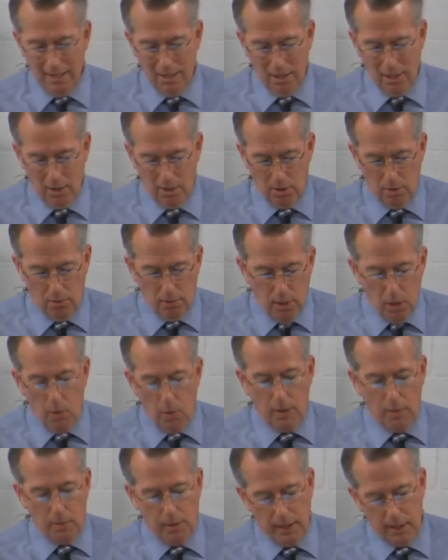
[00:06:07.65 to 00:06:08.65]
uh, to
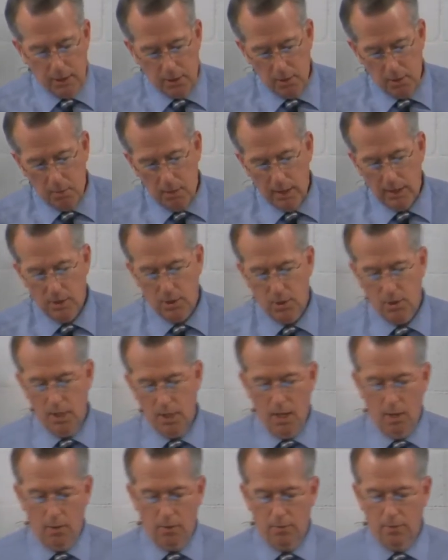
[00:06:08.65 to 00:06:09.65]
view it because it brings us
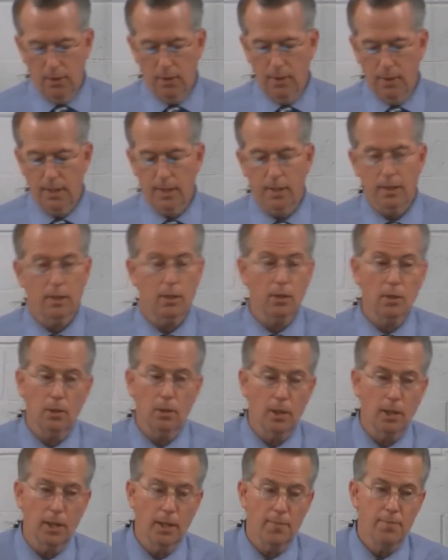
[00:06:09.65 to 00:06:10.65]
out very
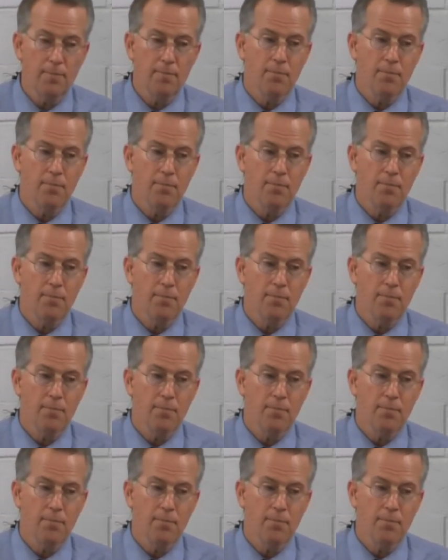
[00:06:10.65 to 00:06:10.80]
clearly.